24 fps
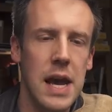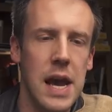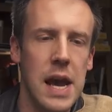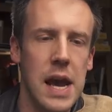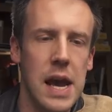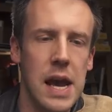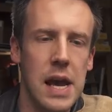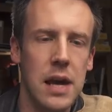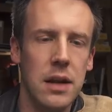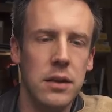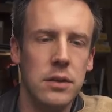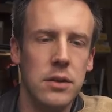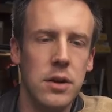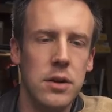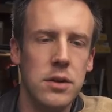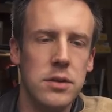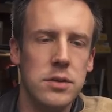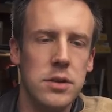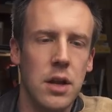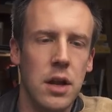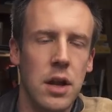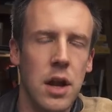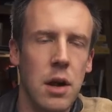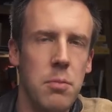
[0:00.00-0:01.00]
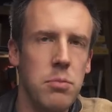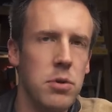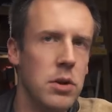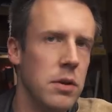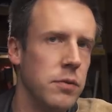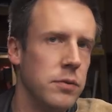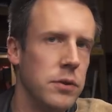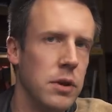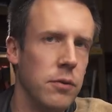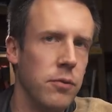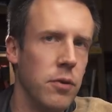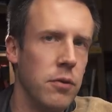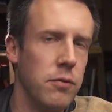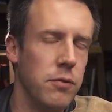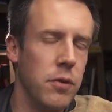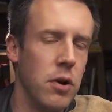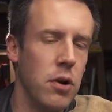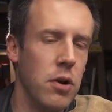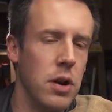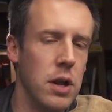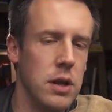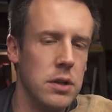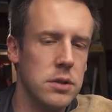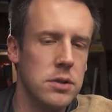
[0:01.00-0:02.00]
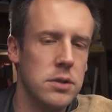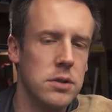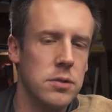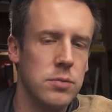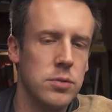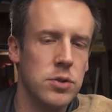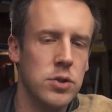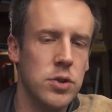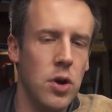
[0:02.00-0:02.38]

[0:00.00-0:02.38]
and there's a number of different variants.